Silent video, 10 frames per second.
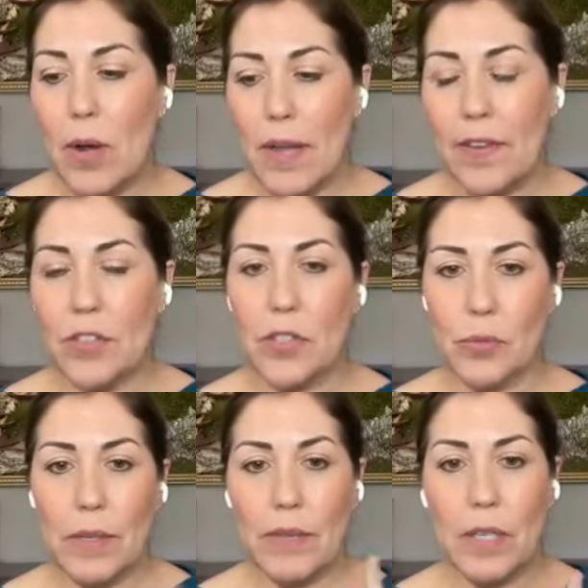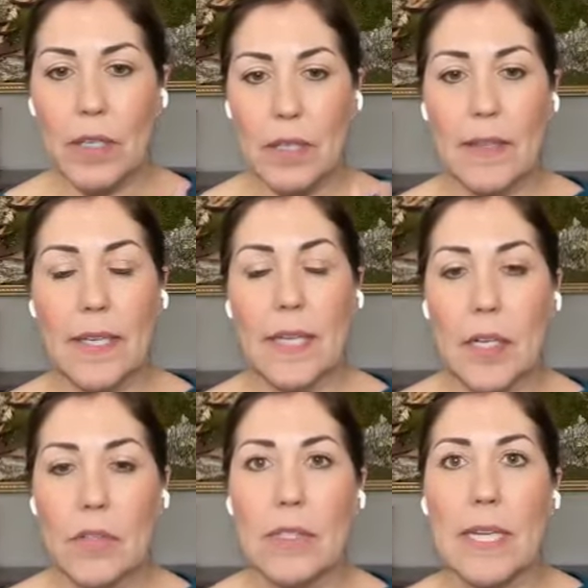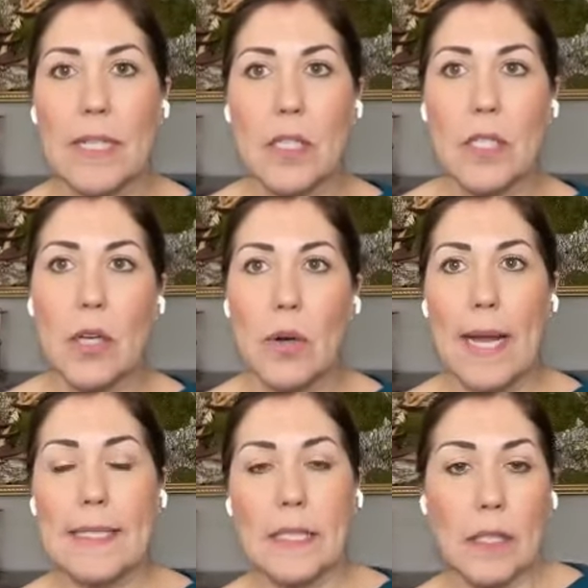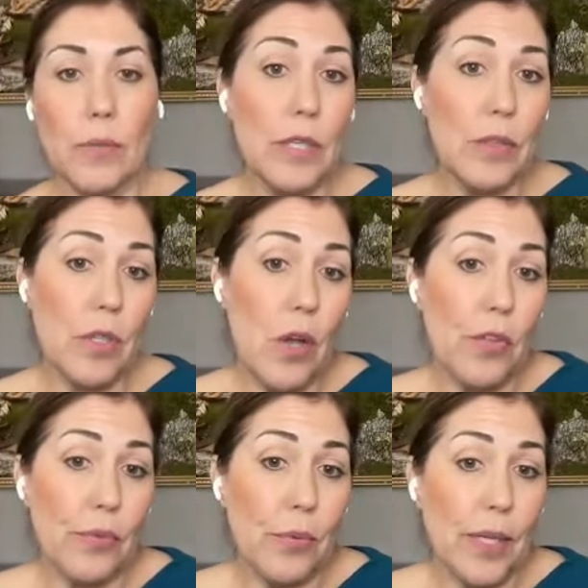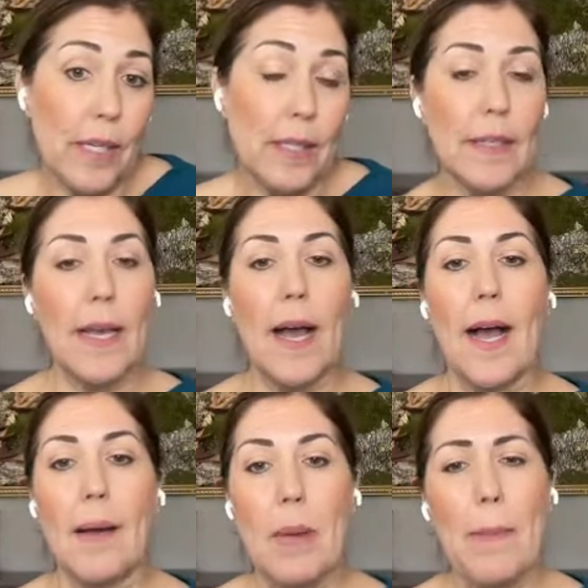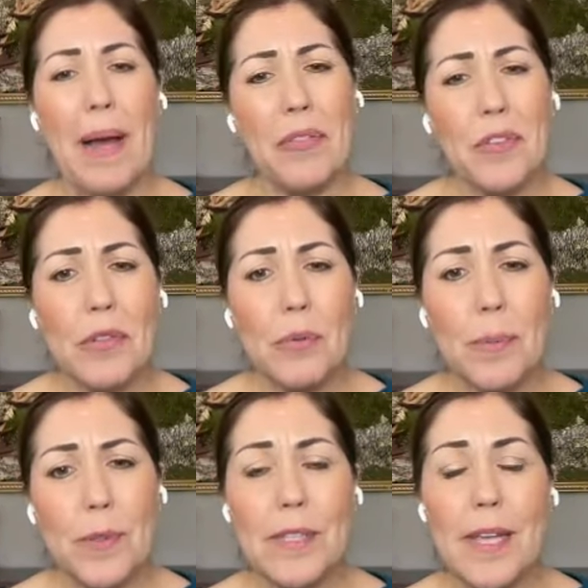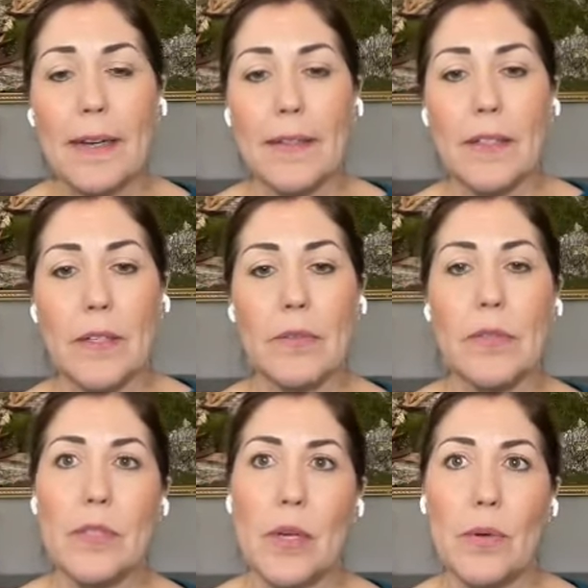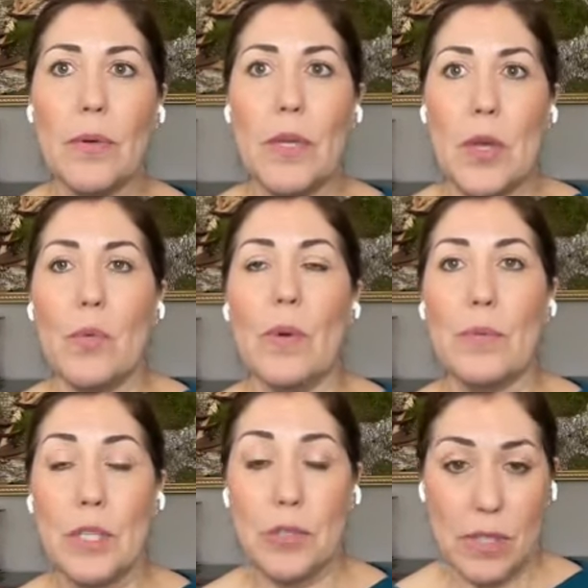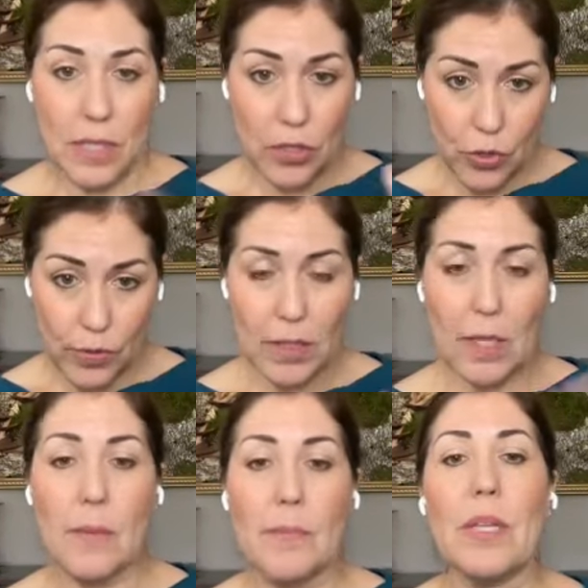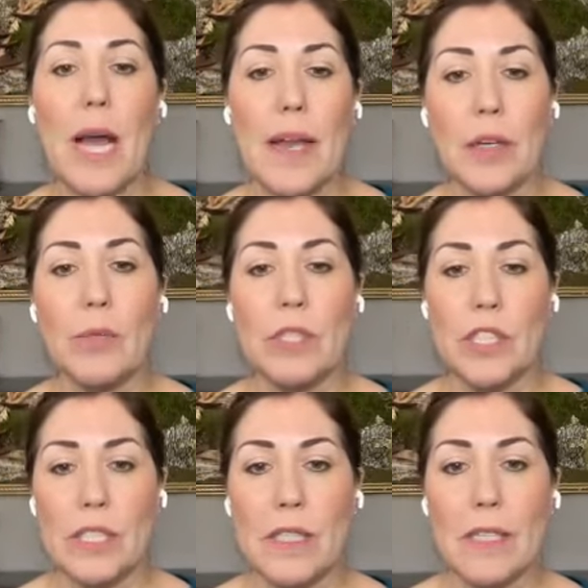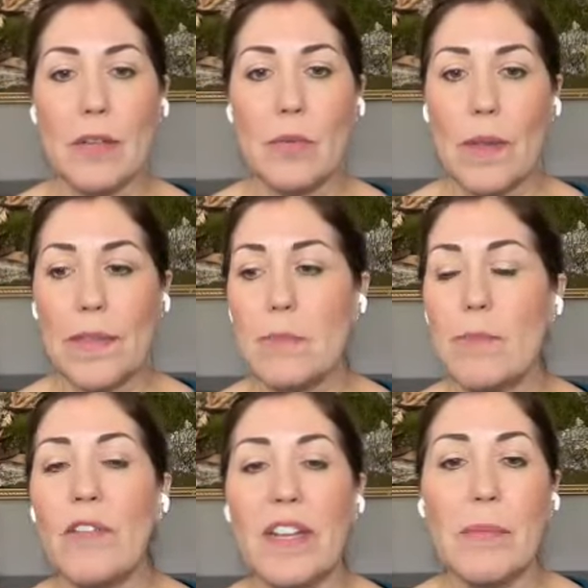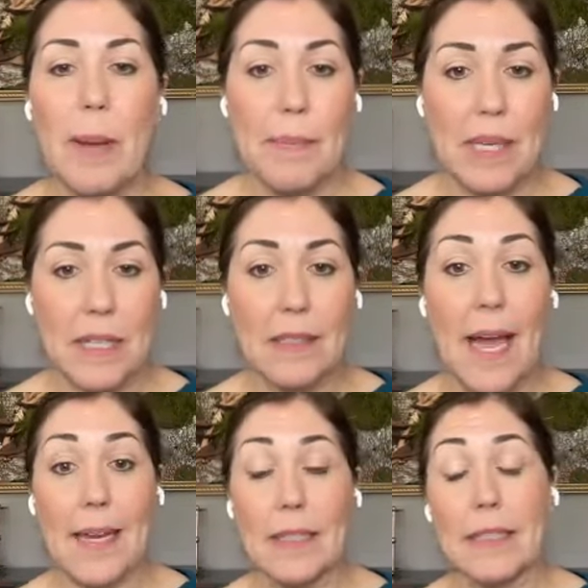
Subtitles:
There's three of the egos. And so ideally we use all three, about 33%, so when we use the complier, which is the one that's motivated by being liked.